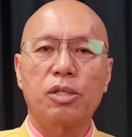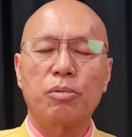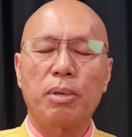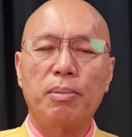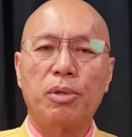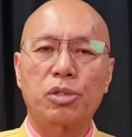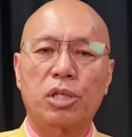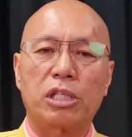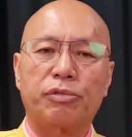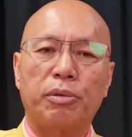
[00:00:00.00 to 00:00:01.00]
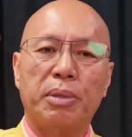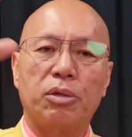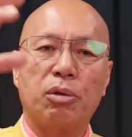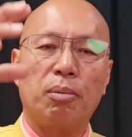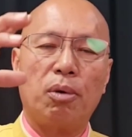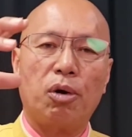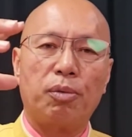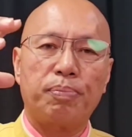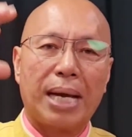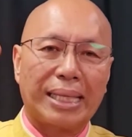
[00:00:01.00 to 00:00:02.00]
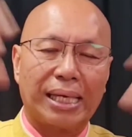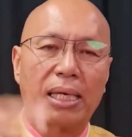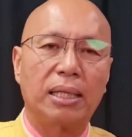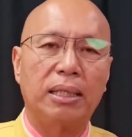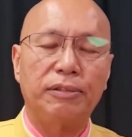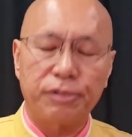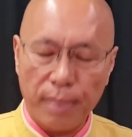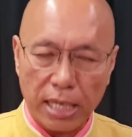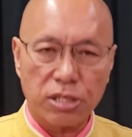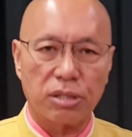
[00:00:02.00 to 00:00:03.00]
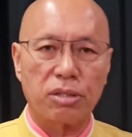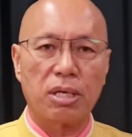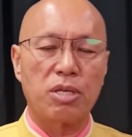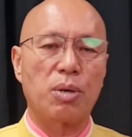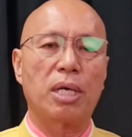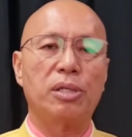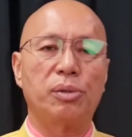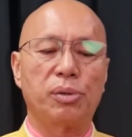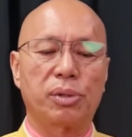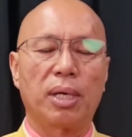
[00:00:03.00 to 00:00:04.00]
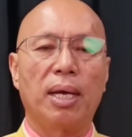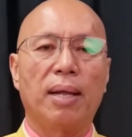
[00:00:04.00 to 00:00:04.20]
to more transformed into a more practical information that you can use?